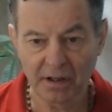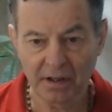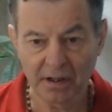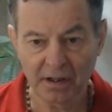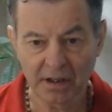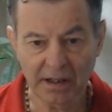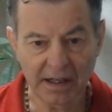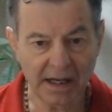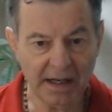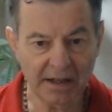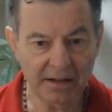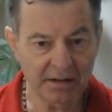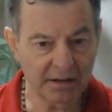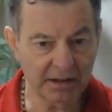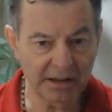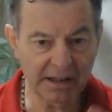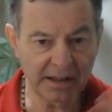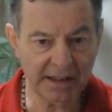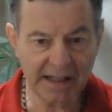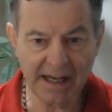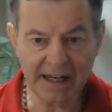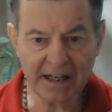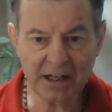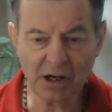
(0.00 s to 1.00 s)
Get,
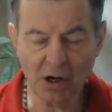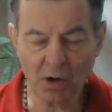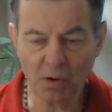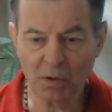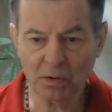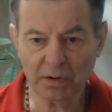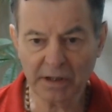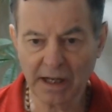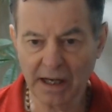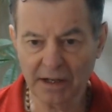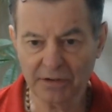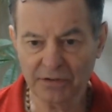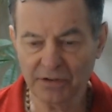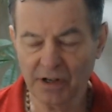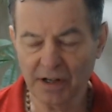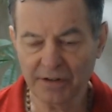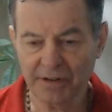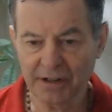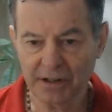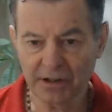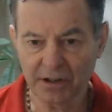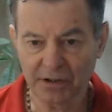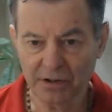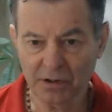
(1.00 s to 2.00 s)
getting old has
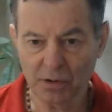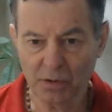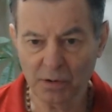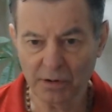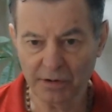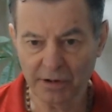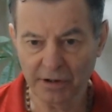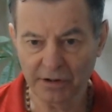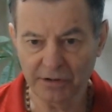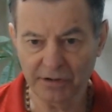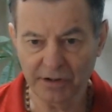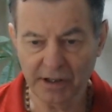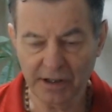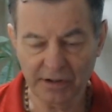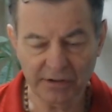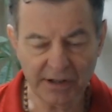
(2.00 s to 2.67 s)
nothing to do with disease.